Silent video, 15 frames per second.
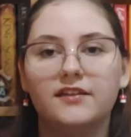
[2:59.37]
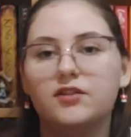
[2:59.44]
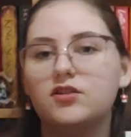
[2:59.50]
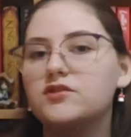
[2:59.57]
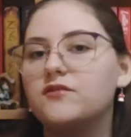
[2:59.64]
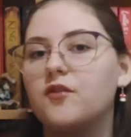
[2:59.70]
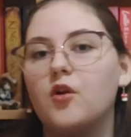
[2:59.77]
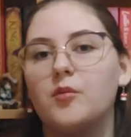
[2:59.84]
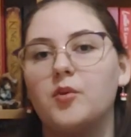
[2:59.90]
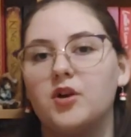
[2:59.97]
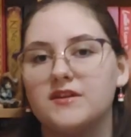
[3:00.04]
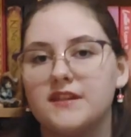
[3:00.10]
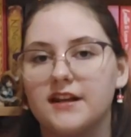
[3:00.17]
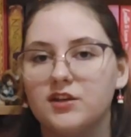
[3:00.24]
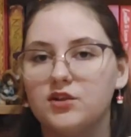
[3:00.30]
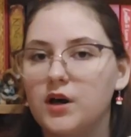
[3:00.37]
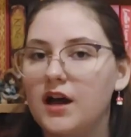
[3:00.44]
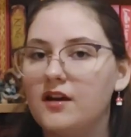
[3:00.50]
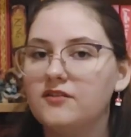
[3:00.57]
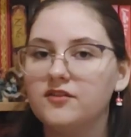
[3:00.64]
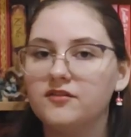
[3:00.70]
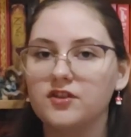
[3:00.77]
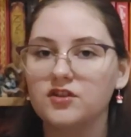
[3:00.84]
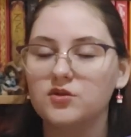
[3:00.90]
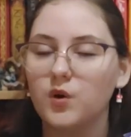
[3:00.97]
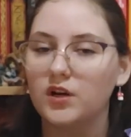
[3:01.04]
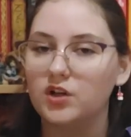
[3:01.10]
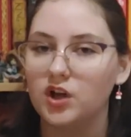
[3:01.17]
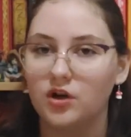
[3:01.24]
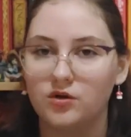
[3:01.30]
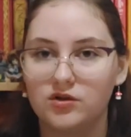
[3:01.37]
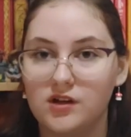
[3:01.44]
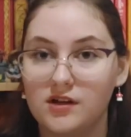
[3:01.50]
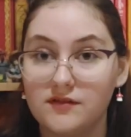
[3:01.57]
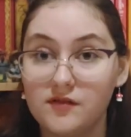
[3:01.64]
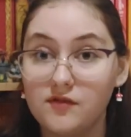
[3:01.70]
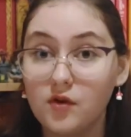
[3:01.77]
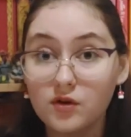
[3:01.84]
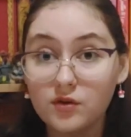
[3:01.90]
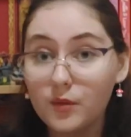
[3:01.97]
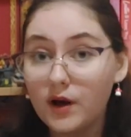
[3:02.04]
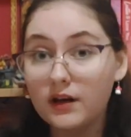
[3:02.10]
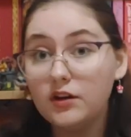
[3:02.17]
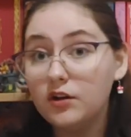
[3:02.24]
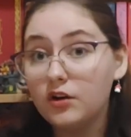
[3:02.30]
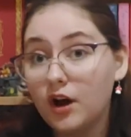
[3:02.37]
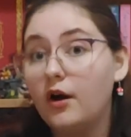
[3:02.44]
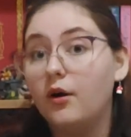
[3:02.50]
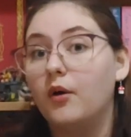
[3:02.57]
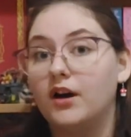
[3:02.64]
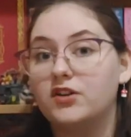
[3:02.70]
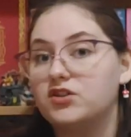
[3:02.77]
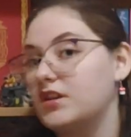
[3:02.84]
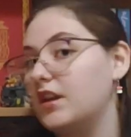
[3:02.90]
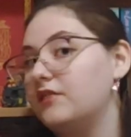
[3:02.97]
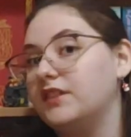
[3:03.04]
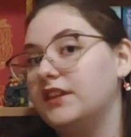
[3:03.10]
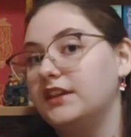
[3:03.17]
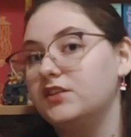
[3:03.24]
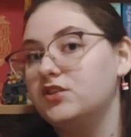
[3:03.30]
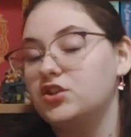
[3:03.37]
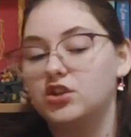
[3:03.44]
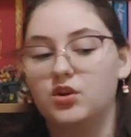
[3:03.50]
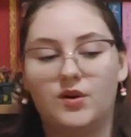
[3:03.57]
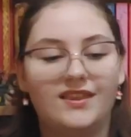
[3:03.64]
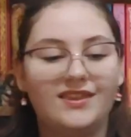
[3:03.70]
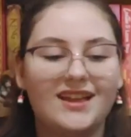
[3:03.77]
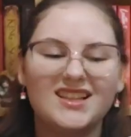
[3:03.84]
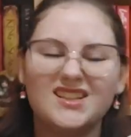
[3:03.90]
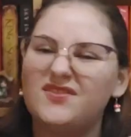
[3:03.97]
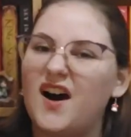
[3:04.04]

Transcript: There's four books in it. Do I have the first one? No. Do I have the fourth one? No. I just have these two, and that's